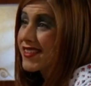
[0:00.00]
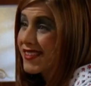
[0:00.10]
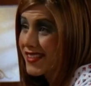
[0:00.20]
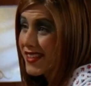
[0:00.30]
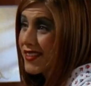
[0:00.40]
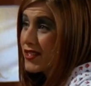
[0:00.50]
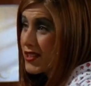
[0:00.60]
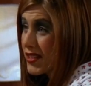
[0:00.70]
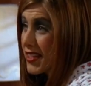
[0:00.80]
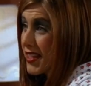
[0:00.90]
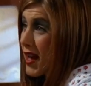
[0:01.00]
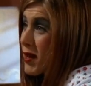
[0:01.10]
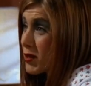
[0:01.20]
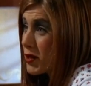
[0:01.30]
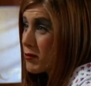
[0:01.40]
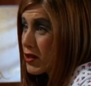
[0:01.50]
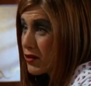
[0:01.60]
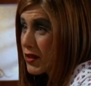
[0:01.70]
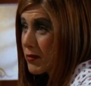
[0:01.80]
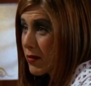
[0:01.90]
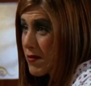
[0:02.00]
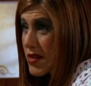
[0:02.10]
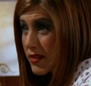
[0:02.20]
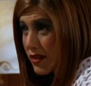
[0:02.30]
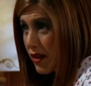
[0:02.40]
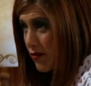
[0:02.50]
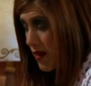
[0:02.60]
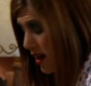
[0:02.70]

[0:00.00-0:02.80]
Okay. See what you did? I'm going to be doing it by myself oh,